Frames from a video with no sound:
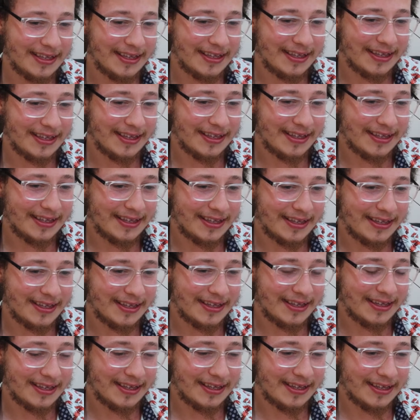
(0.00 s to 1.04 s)

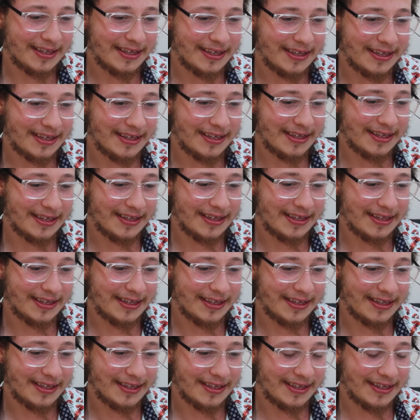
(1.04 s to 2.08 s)

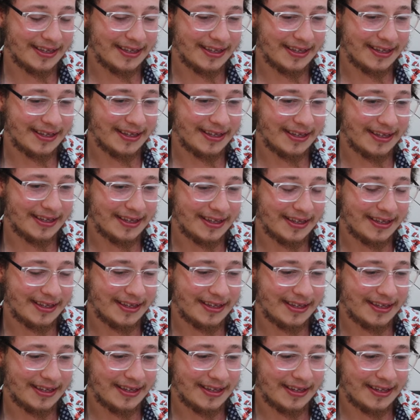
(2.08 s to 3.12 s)

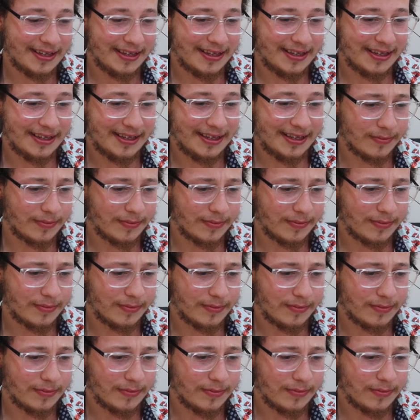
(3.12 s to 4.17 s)

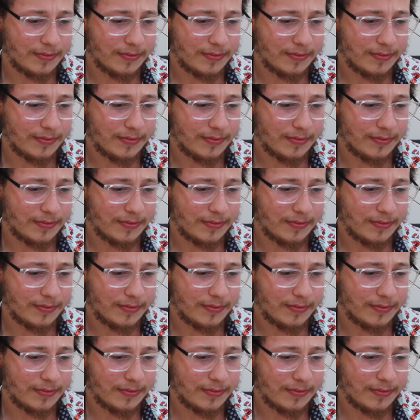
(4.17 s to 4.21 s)
(silent)